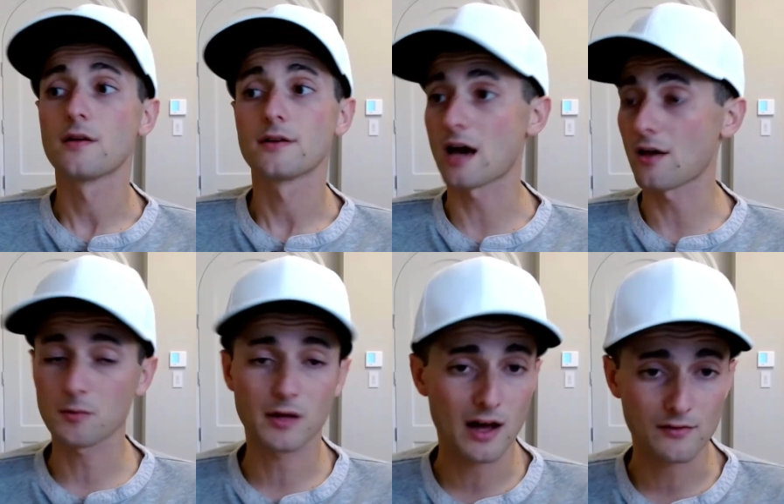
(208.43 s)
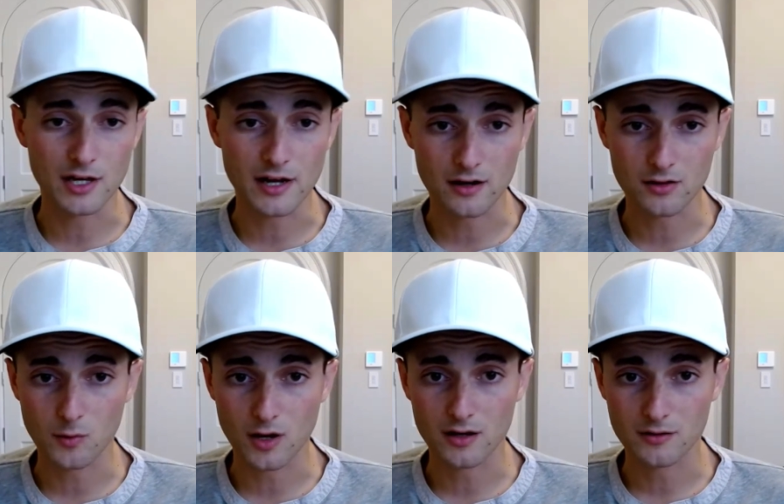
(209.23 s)
Now that we have that out of the
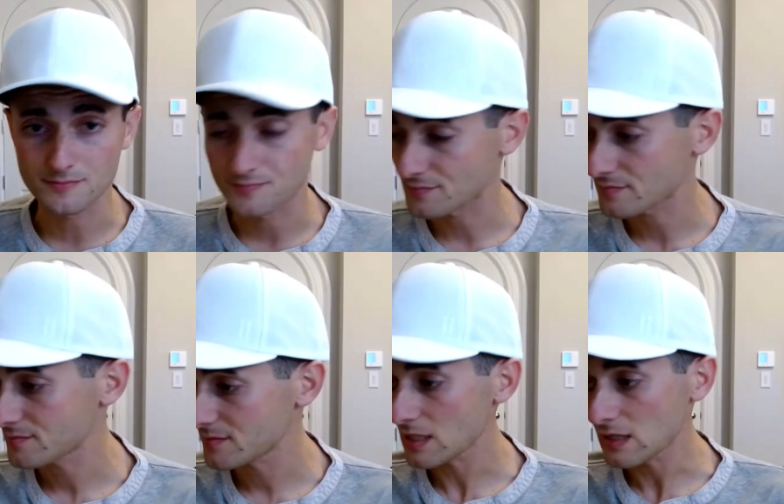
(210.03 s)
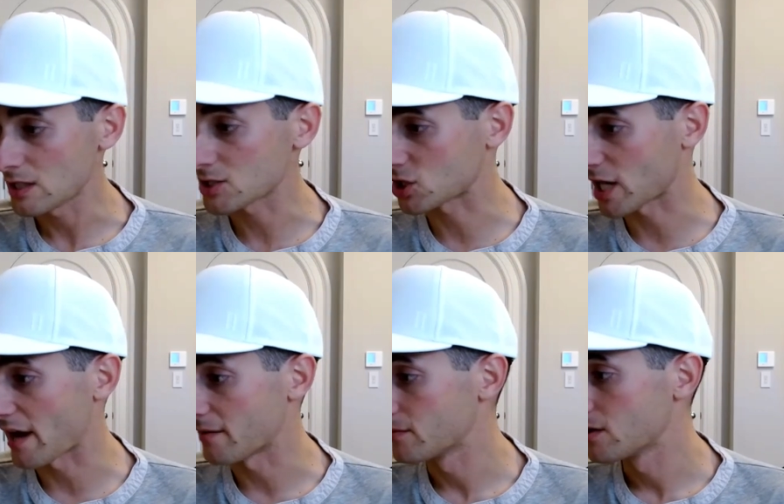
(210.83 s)
way, let's chat.